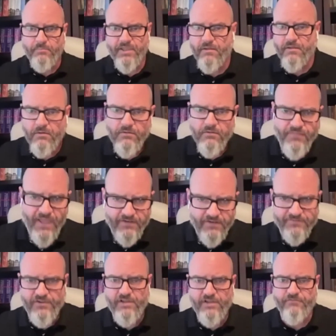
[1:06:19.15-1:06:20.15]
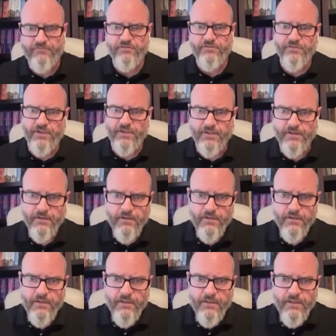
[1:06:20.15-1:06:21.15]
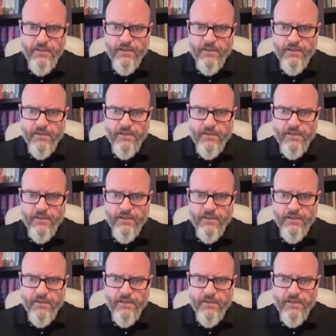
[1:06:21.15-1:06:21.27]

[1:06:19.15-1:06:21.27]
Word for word: Um, but uh, uh, that aside for a second,